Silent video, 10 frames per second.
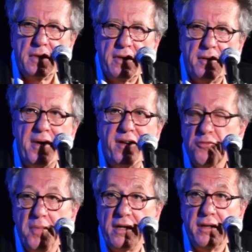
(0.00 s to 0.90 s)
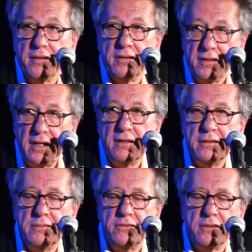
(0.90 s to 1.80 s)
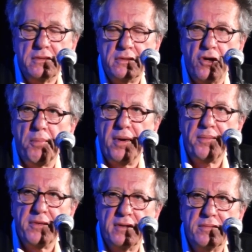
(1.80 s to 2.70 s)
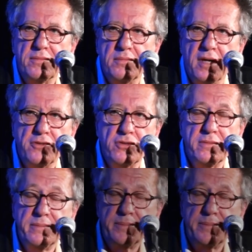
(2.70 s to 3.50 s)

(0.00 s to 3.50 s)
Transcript: the amount of money that needed to top up the budget.